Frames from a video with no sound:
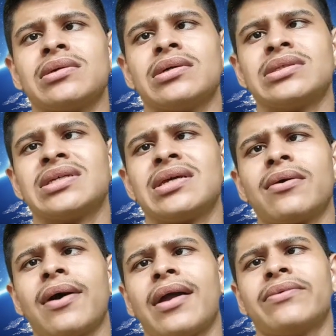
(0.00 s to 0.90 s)
0
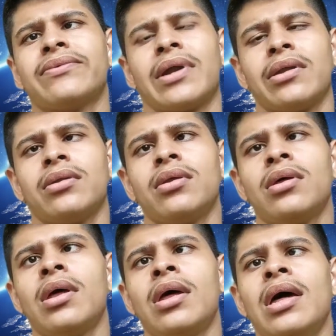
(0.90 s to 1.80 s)
and 1.
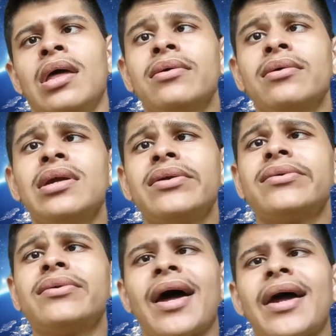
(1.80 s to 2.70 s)
You need to
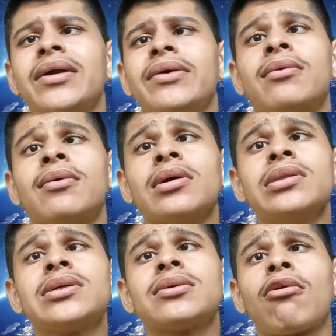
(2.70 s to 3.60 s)
write whole
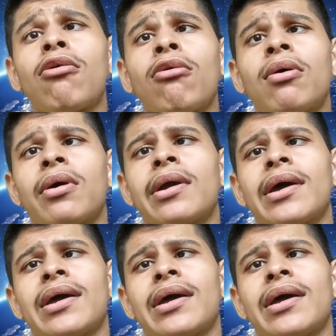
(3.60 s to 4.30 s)
code